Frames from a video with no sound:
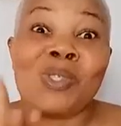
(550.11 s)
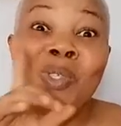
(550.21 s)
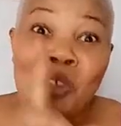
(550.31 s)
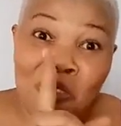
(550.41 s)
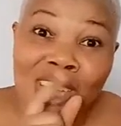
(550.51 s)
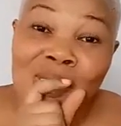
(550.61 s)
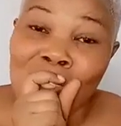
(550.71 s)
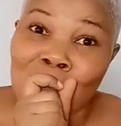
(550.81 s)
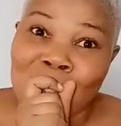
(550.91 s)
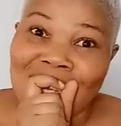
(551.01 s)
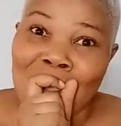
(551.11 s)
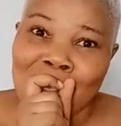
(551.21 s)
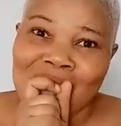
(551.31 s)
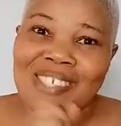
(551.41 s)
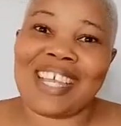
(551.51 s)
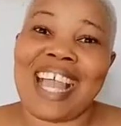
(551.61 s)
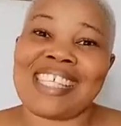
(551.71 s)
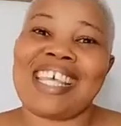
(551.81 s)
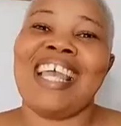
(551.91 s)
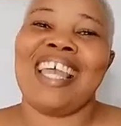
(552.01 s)
Do not forget to subscribe. I'll see you
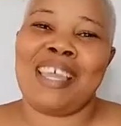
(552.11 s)
guys